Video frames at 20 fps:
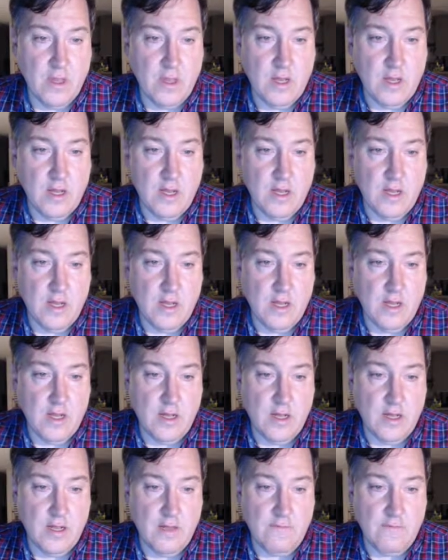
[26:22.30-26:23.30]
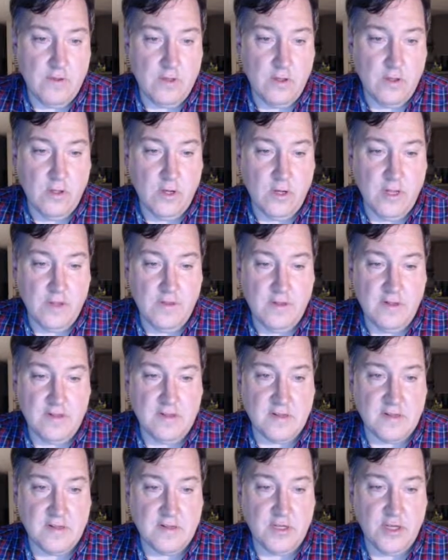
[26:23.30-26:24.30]
if you look at these
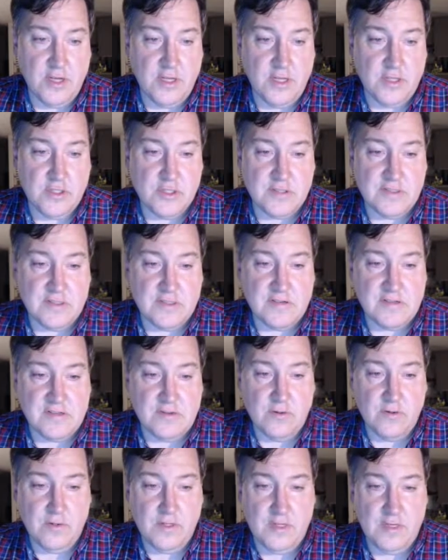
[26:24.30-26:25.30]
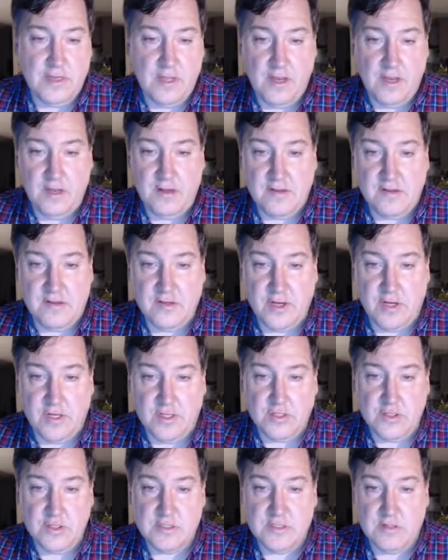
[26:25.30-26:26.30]
exchanges, there's only 10
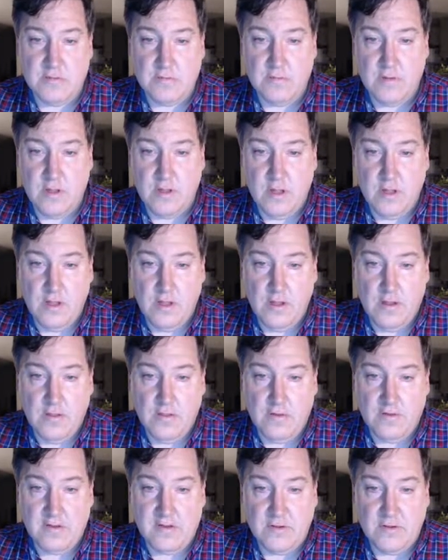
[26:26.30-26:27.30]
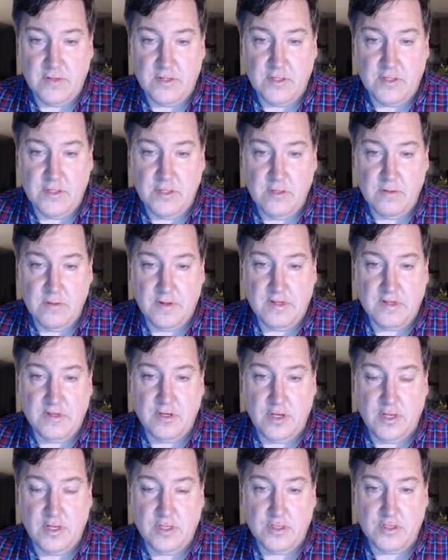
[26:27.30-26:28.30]
exchanges. There's only 2
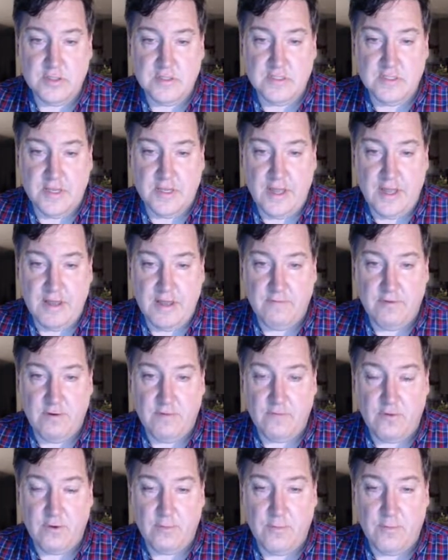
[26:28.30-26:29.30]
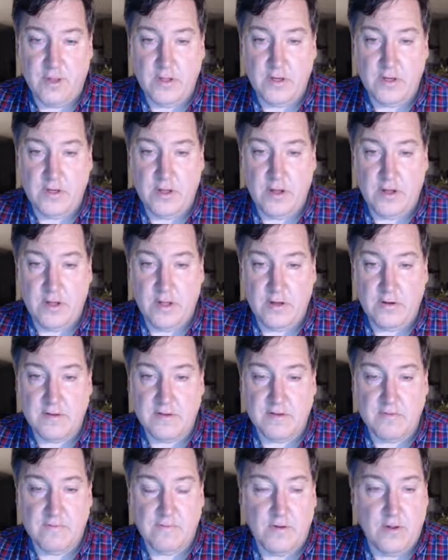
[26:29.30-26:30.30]
exchanges that have over $1 million
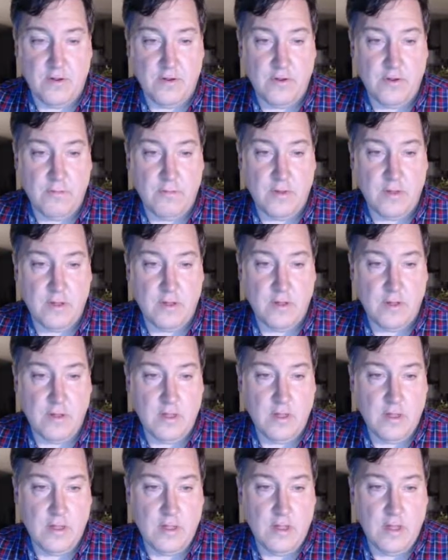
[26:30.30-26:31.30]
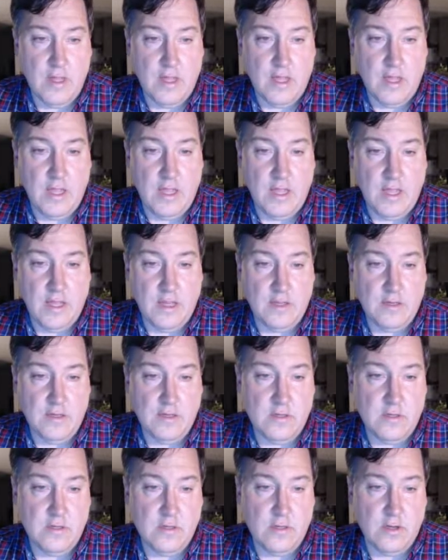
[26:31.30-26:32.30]
in volume.
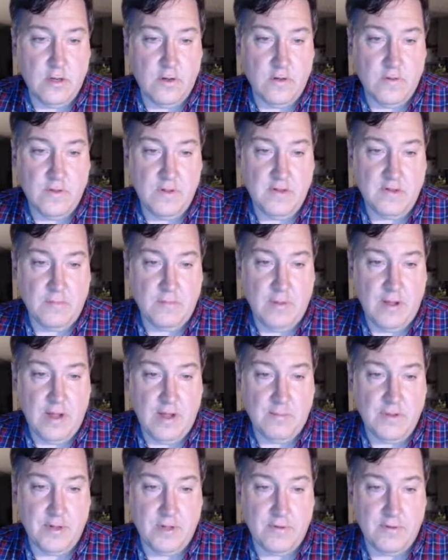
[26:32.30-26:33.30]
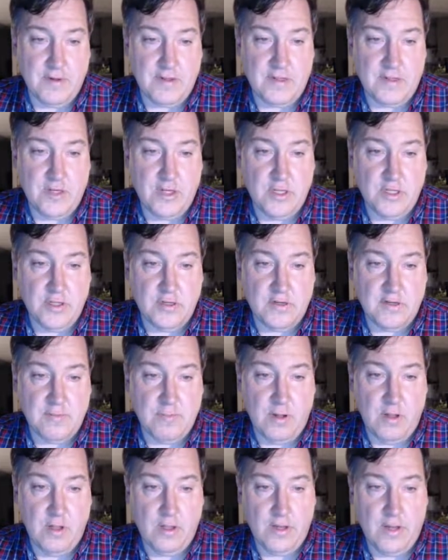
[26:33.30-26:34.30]
And, you know, these are popular exchanges,
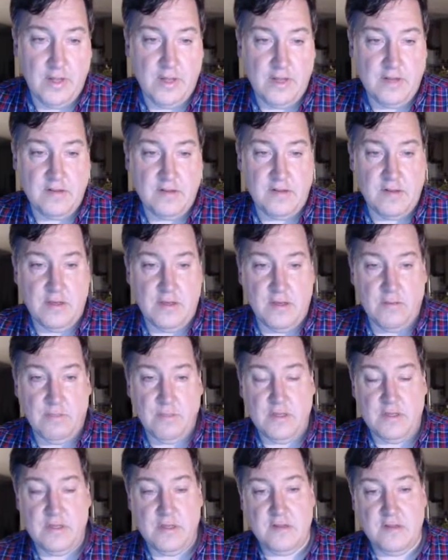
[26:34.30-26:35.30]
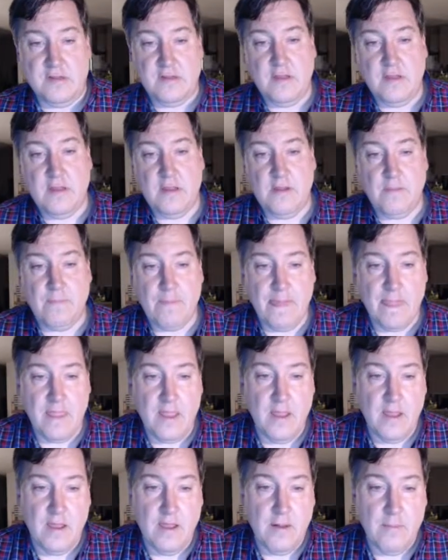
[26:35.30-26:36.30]
Polynex and HitBTC.
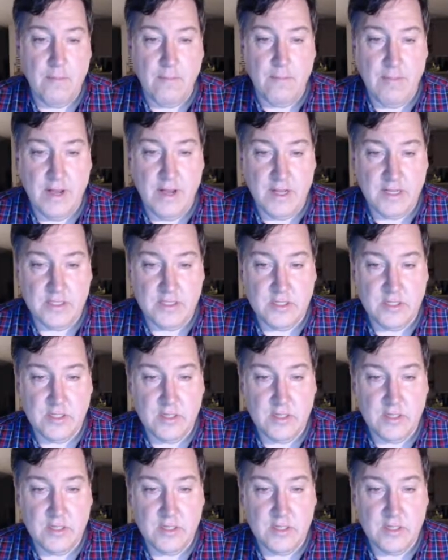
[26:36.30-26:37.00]
But